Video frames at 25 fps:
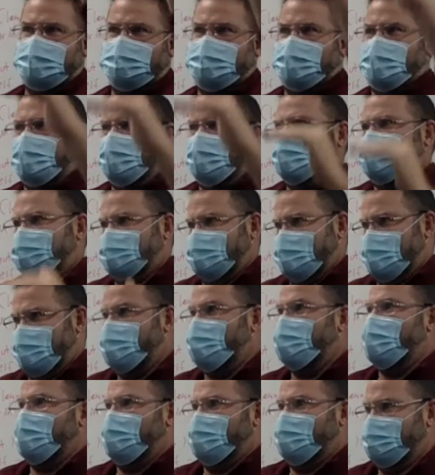to be on the same
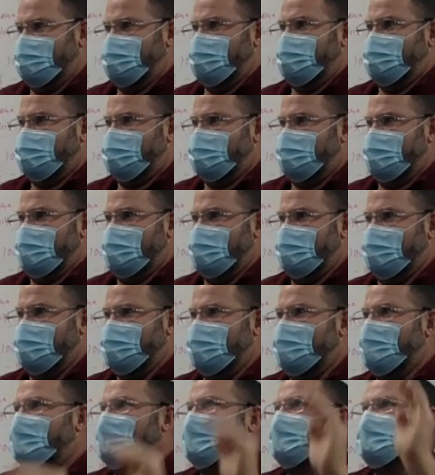one, right?
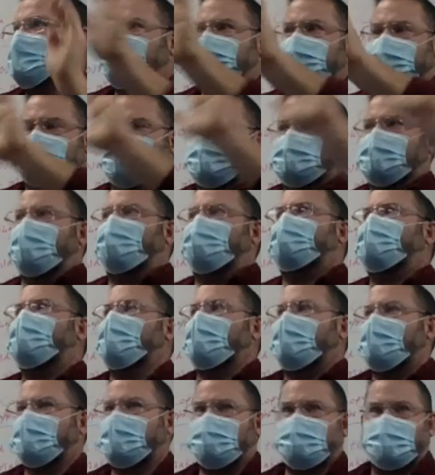So separate
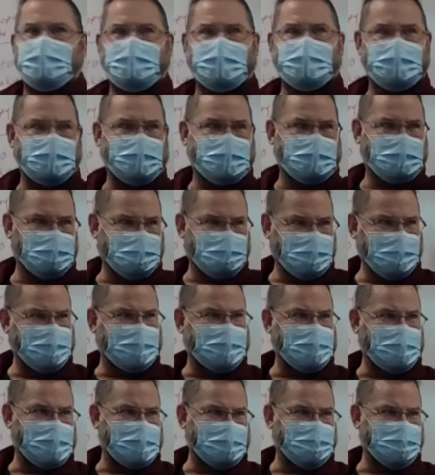document, clean
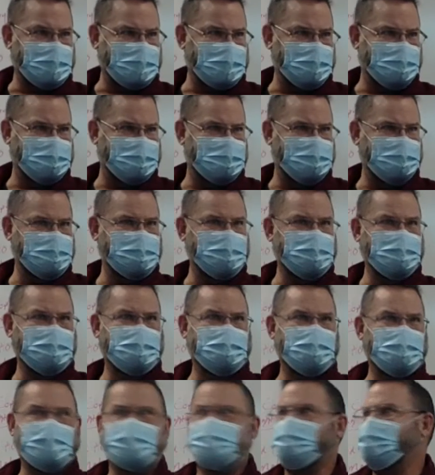copy.
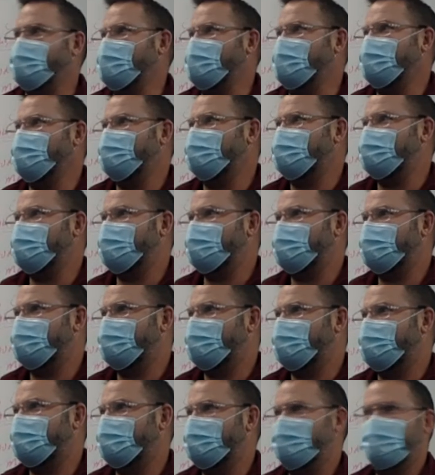With me?
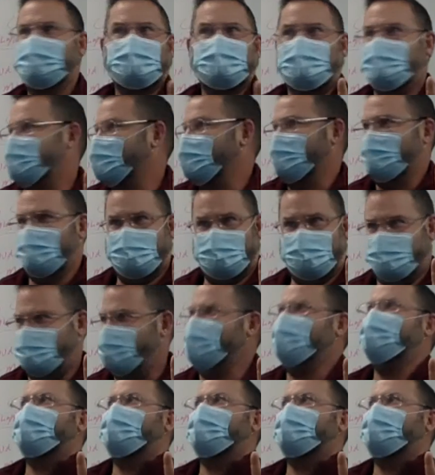Everybody